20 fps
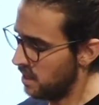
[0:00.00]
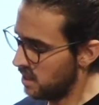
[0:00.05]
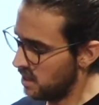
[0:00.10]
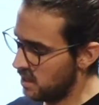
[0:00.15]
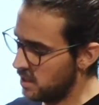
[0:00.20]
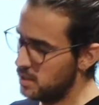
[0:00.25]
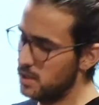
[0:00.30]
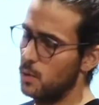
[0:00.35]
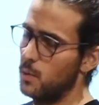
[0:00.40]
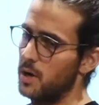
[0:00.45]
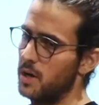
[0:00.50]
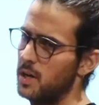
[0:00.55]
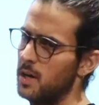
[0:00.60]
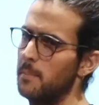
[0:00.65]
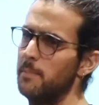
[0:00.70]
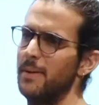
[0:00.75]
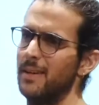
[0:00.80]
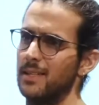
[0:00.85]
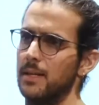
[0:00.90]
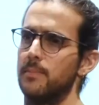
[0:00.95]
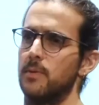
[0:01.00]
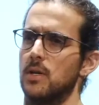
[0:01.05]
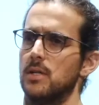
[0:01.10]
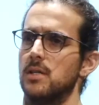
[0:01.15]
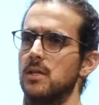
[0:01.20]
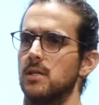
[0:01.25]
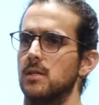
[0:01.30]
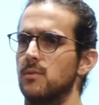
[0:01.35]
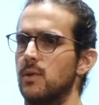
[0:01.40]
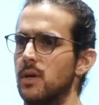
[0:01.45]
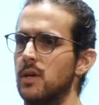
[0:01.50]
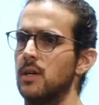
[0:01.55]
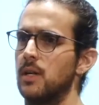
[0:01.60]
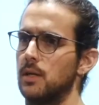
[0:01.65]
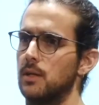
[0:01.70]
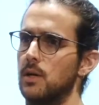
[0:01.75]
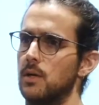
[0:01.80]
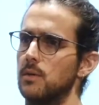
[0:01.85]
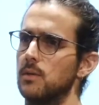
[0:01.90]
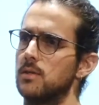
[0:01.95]
So we're going to build a process. We're going to
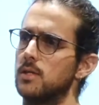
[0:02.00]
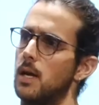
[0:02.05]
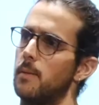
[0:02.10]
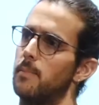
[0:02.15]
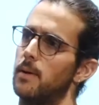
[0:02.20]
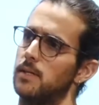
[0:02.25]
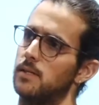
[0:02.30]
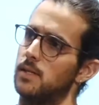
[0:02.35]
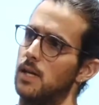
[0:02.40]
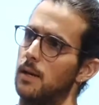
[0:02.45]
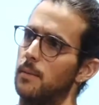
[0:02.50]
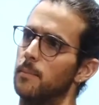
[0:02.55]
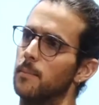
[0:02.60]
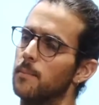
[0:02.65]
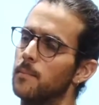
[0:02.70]
go step by step.